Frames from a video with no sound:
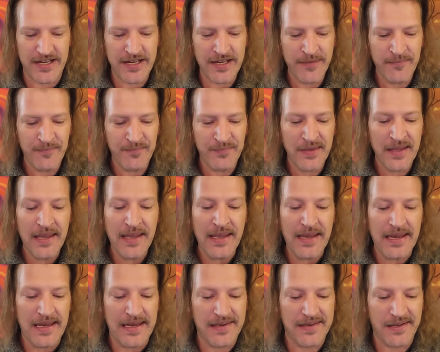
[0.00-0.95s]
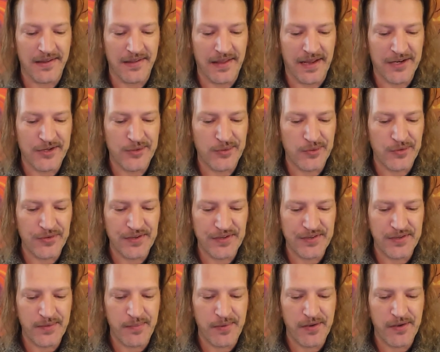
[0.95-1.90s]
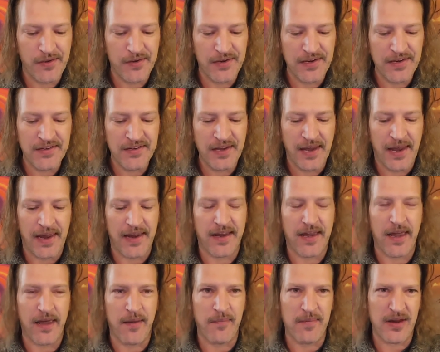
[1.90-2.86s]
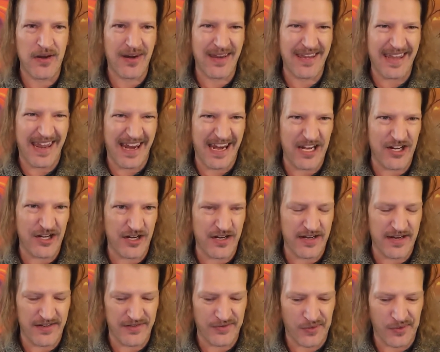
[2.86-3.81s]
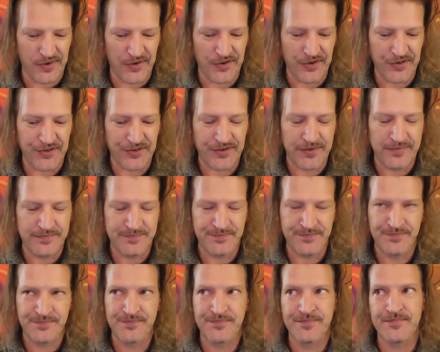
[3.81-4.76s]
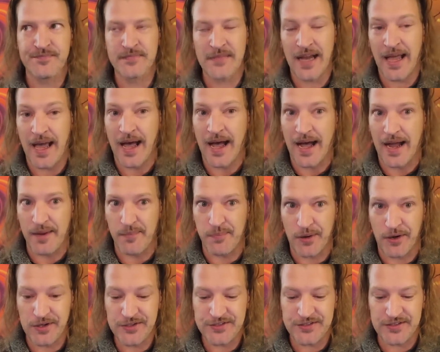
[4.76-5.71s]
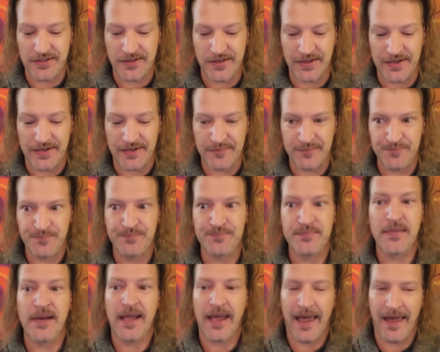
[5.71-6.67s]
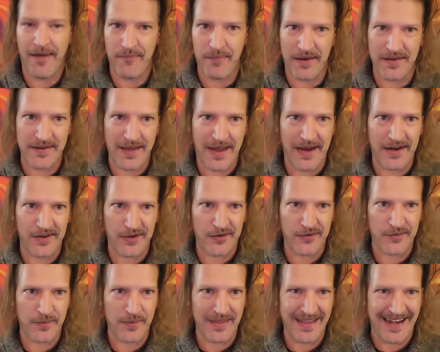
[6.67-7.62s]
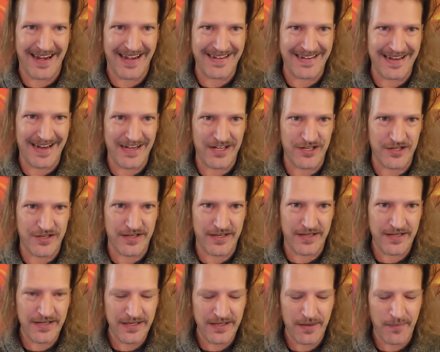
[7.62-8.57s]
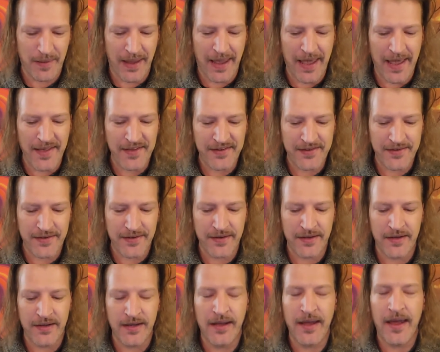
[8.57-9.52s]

D, Intellectual Disabilities, and Communication Disorders. I personally have been diagnosed with A D H D in the past,